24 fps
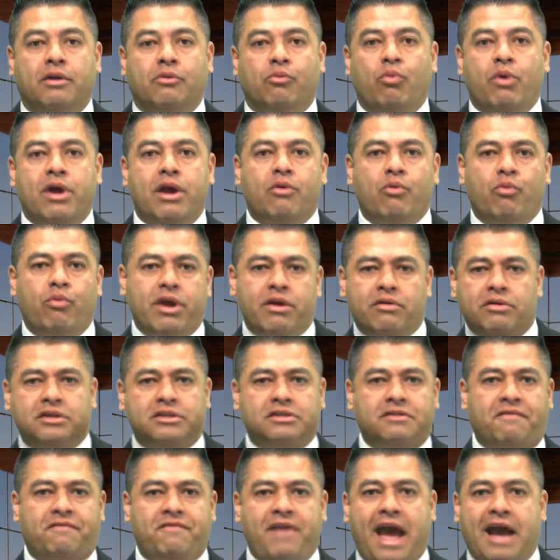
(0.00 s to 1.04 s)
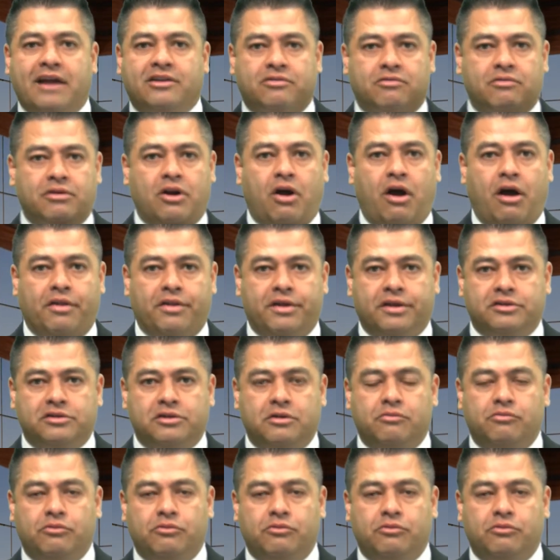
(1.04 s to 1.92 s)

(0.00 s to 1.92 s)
And where is the factor in all this?